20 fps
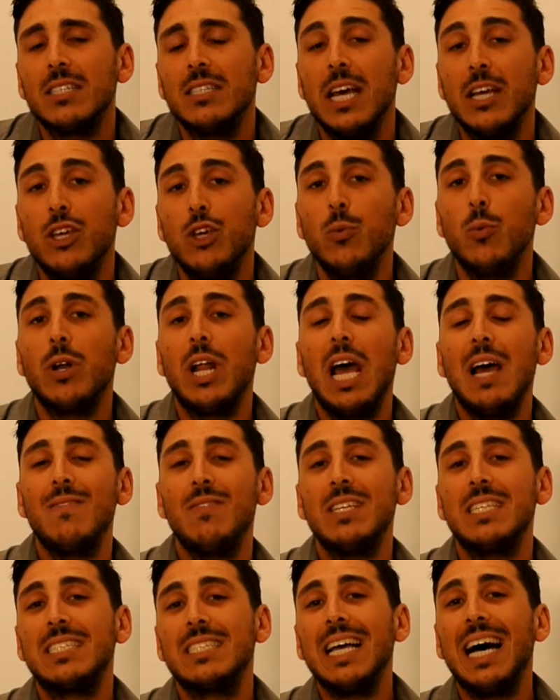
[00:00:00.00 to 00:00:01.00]
that you want to have
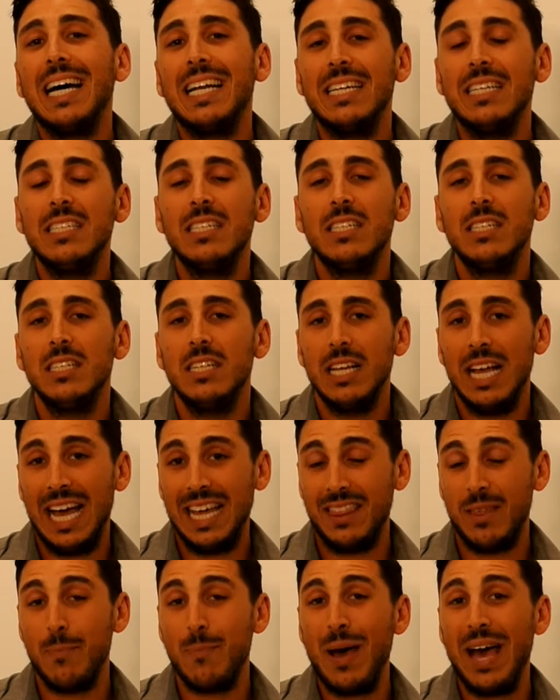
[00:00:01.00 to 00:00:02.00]
the sun
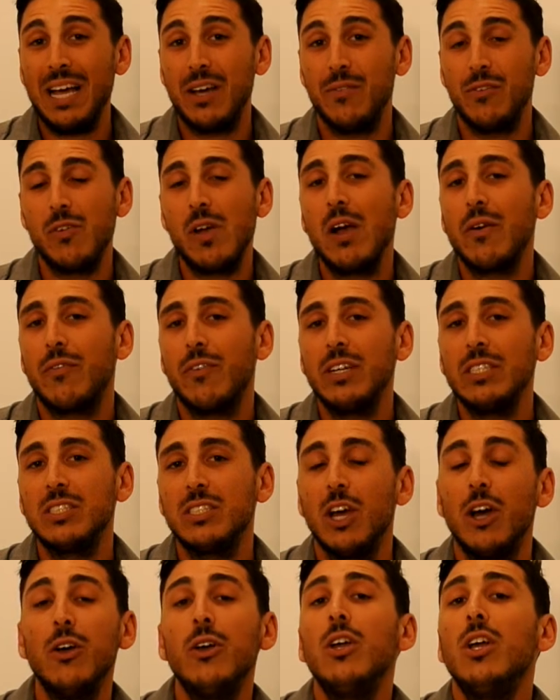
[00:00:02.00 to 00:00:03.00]
at the back of your
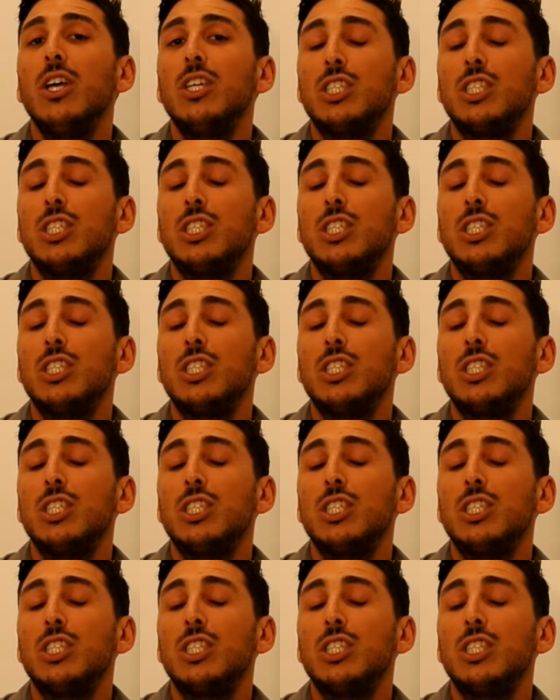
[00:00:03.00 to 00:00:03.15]
alfresco,